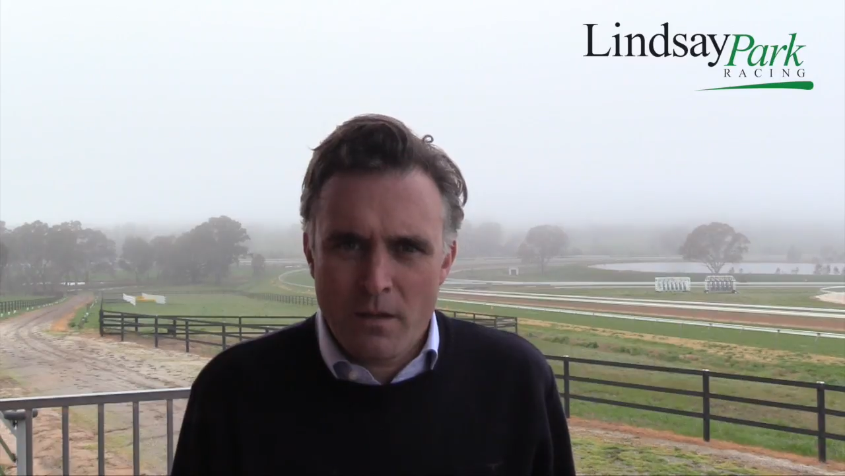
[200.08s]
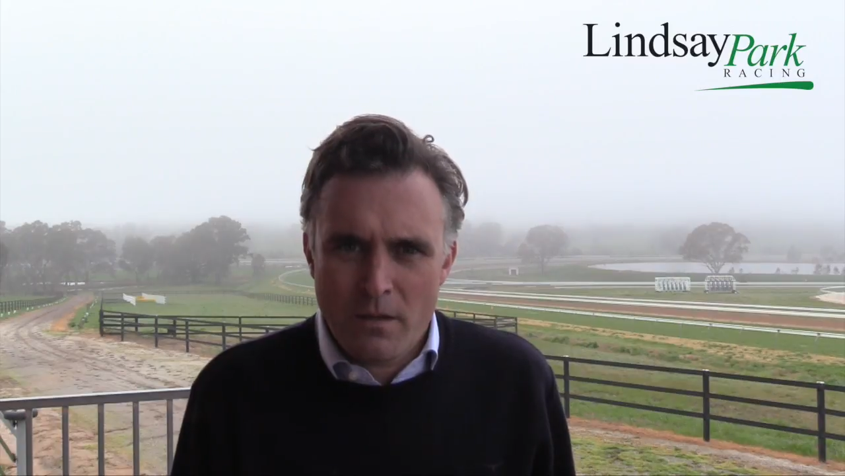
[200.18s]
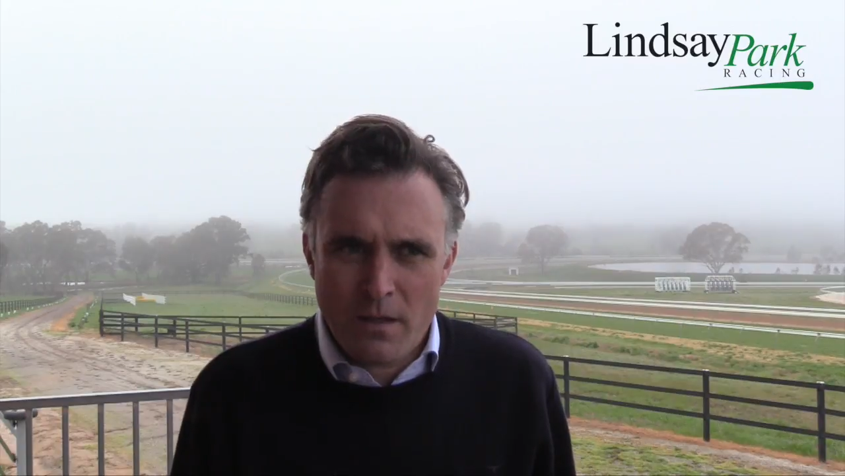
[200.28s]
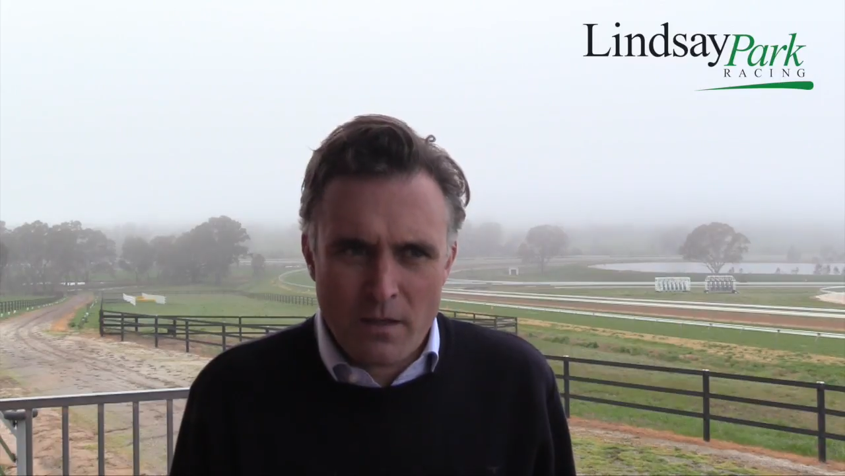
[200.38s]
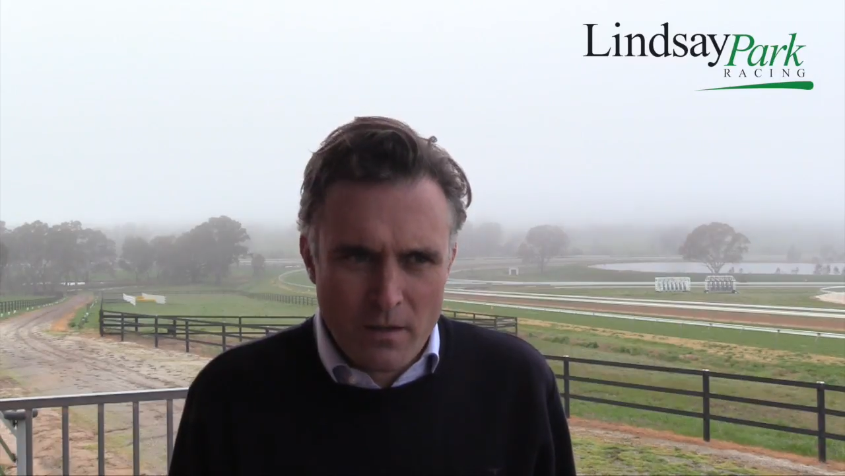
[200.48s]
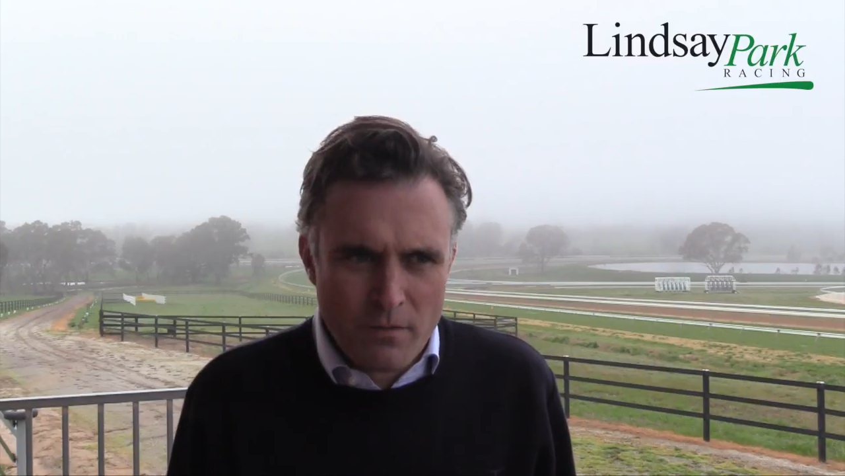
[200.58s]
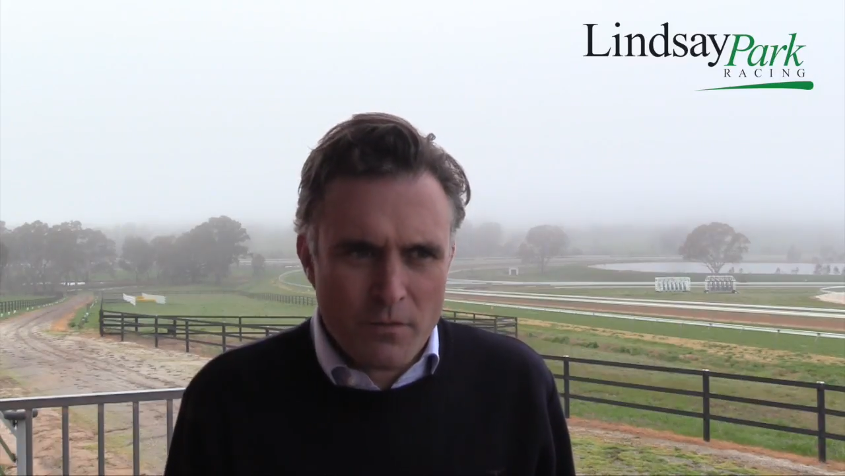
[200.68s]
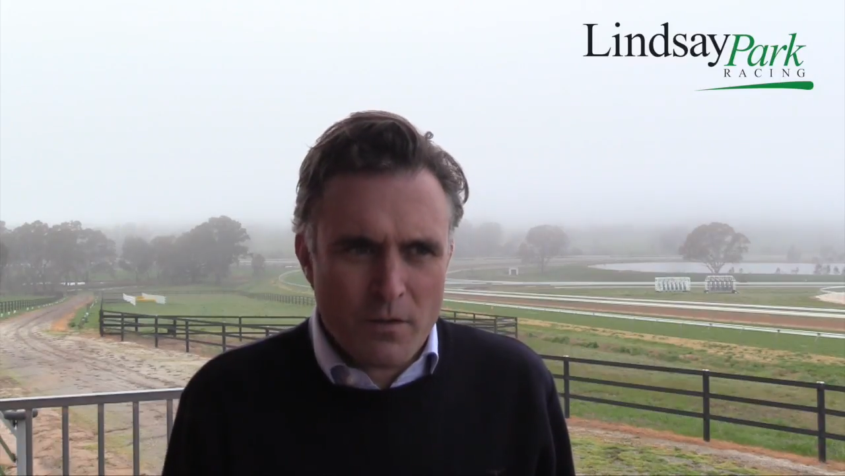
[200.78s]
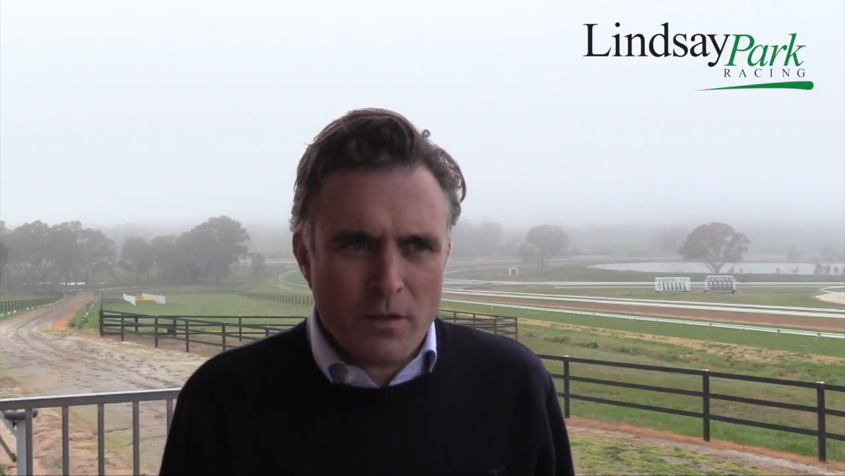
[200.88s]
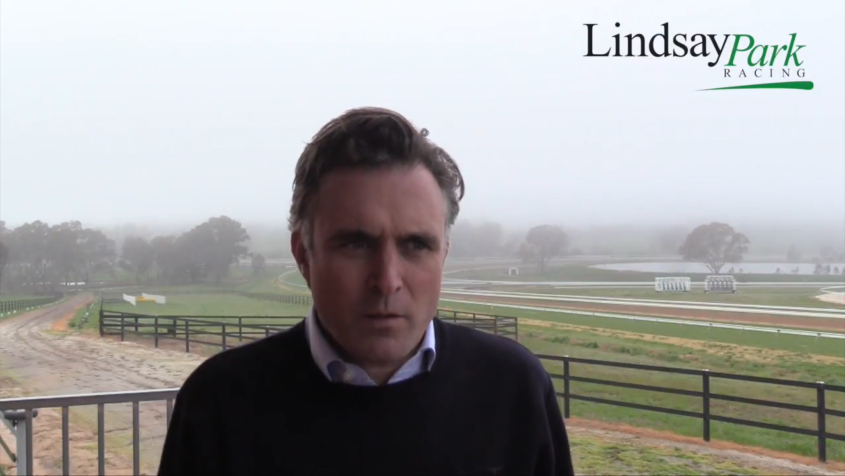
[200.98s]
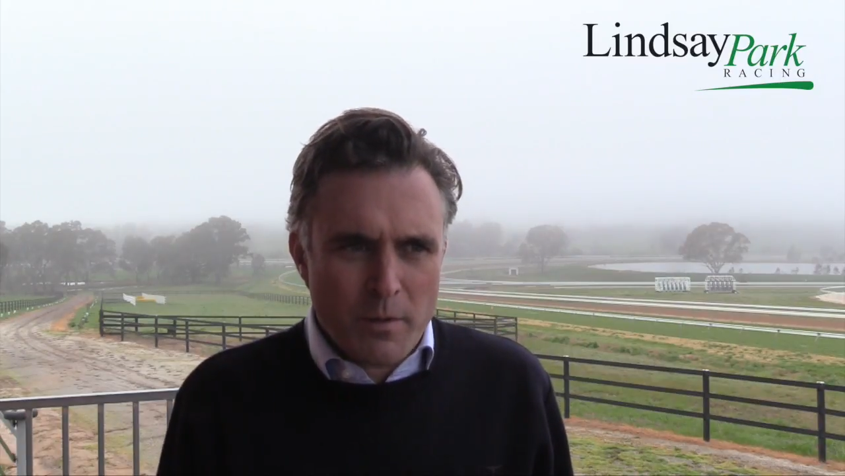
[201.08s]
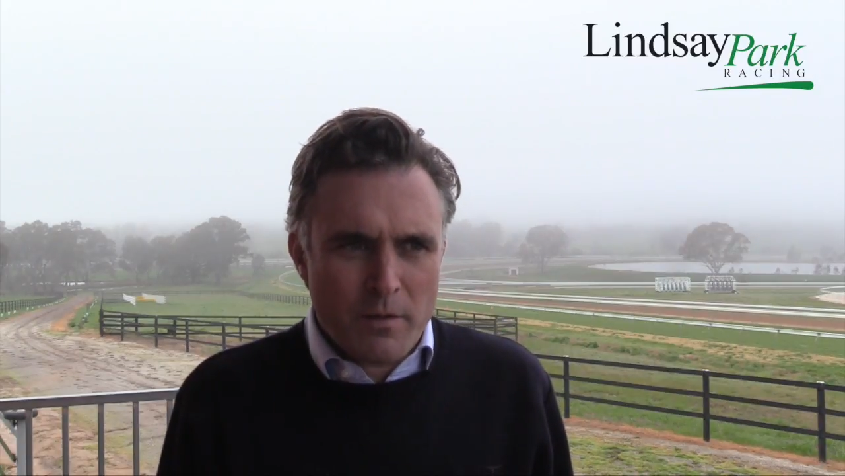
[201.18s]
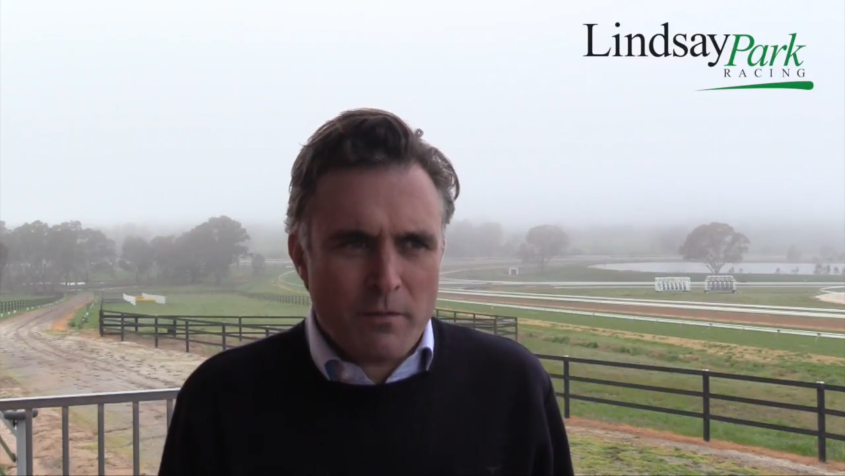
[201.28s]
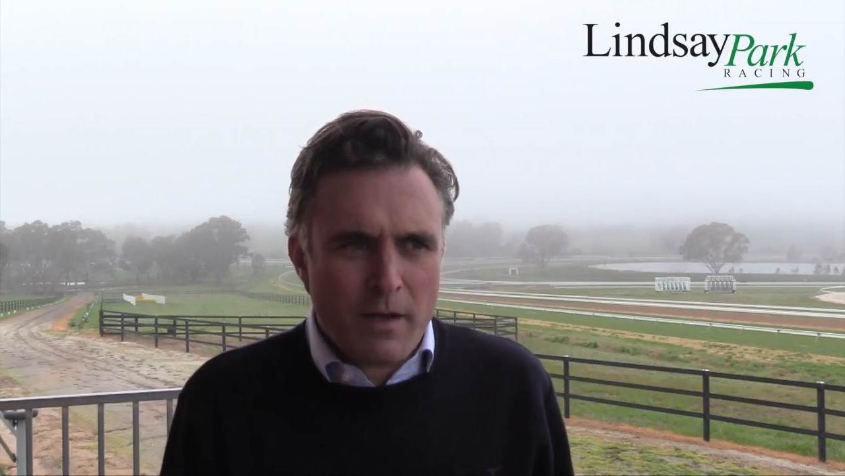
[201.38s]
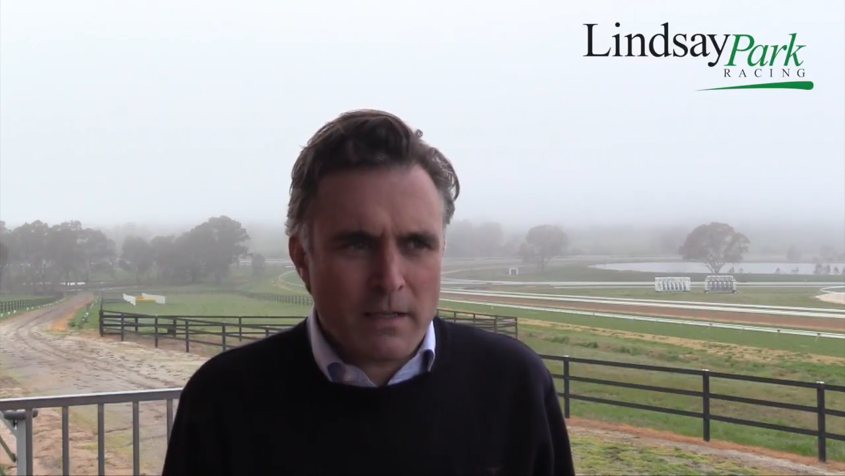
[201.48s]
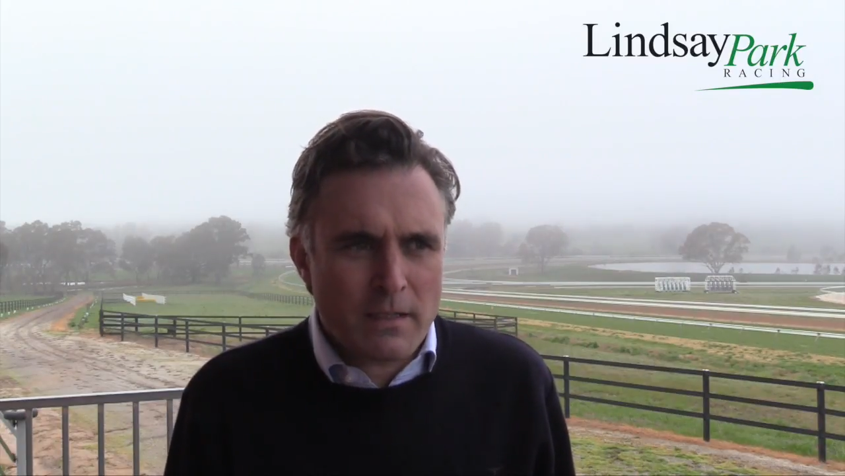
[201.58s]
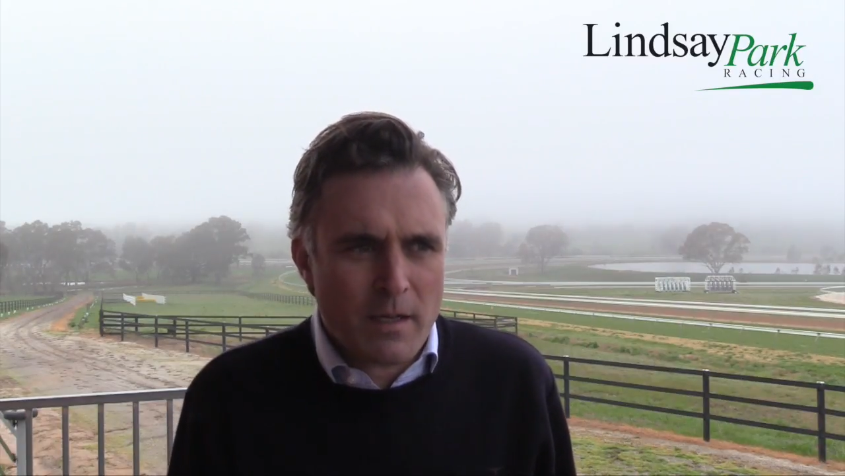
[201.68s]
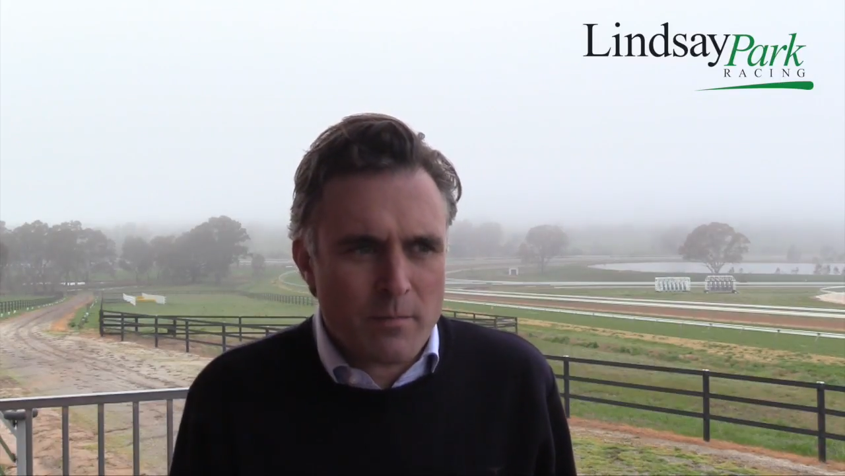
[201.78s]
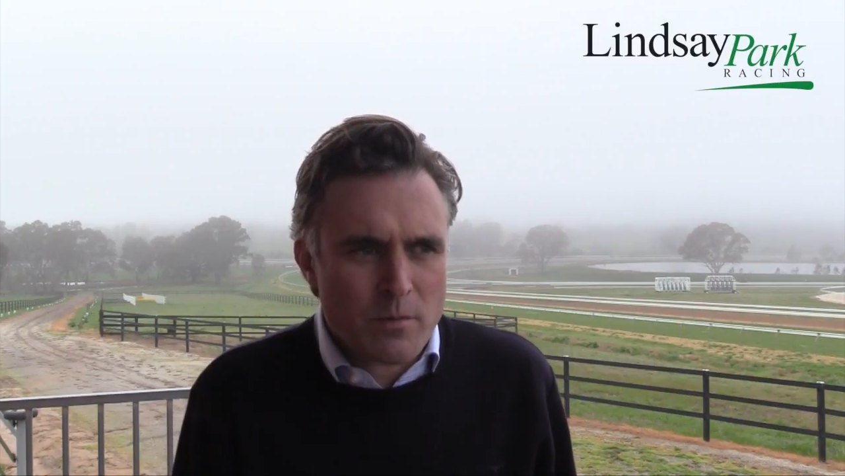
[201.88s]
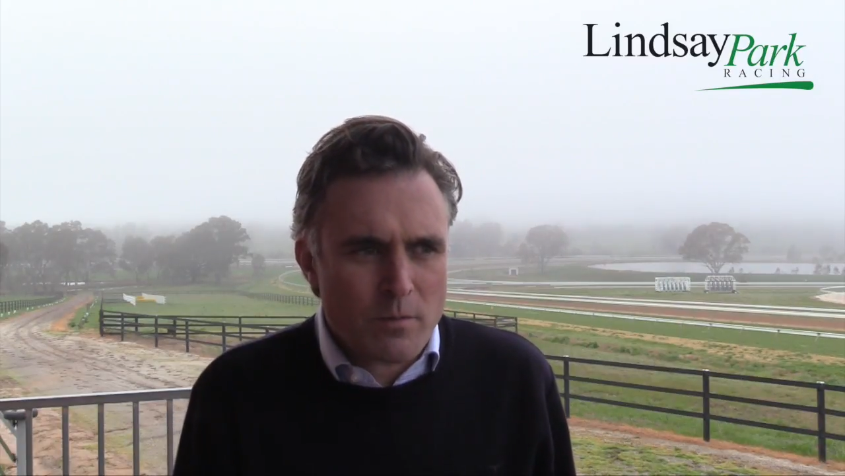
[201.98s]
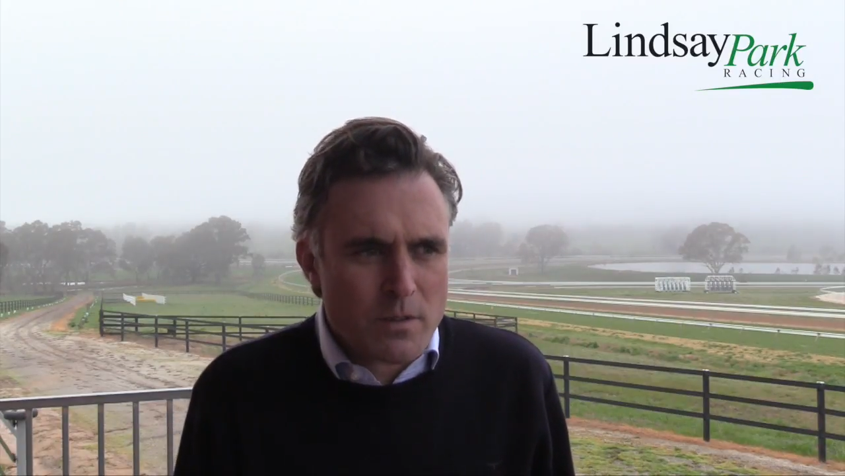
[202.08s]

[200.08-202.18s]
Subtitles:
Yeah, if a little bit of rain comes,